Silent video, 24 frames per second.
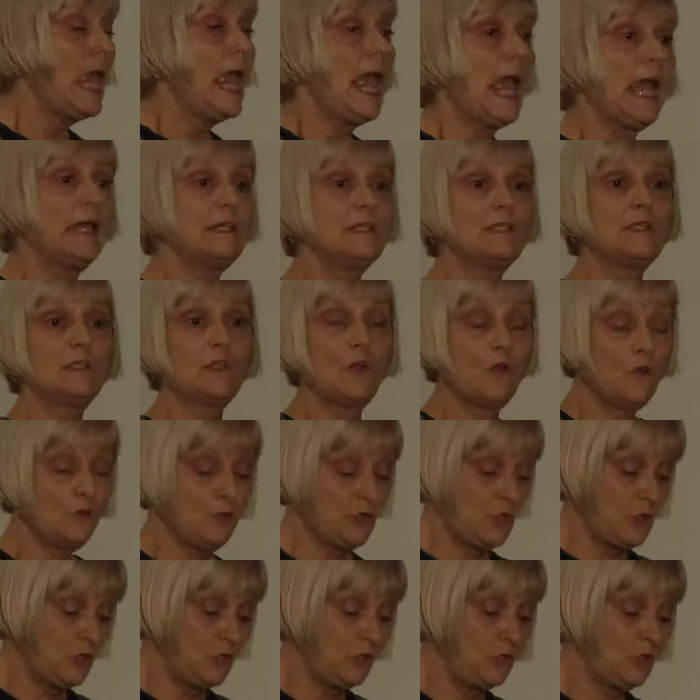And so
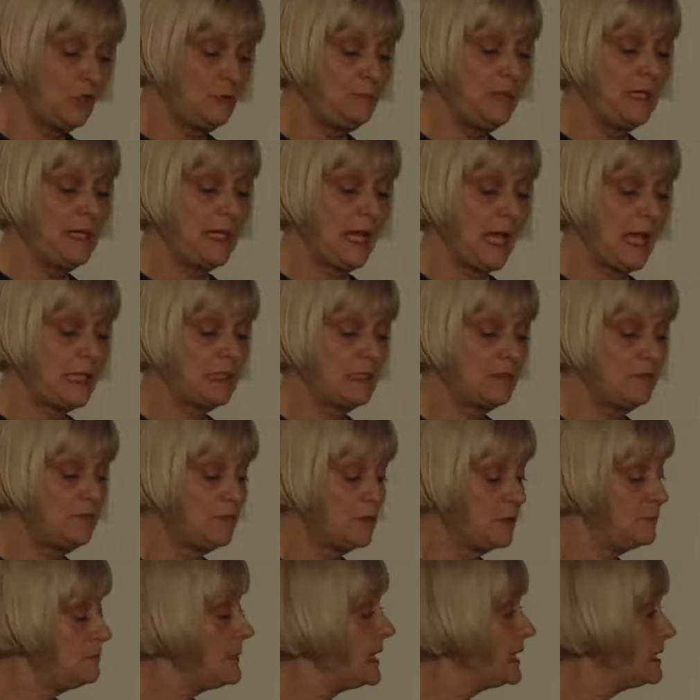too began the
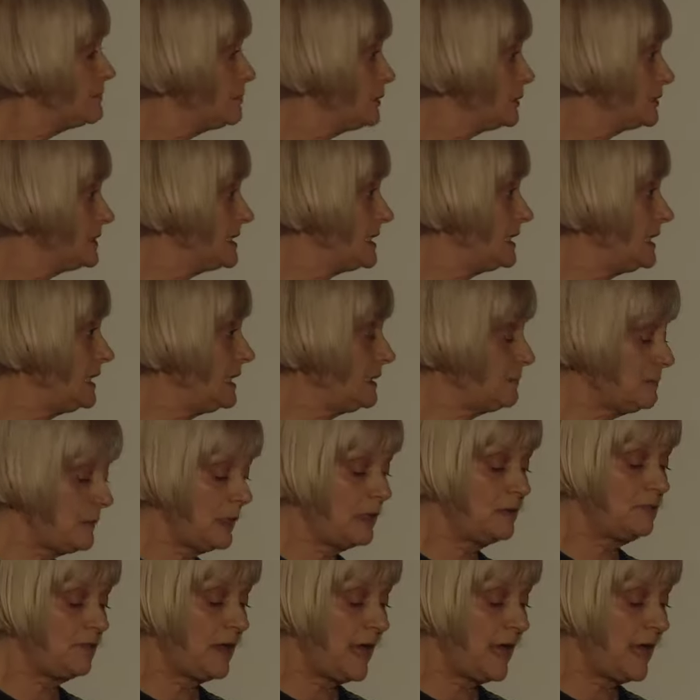formidable team of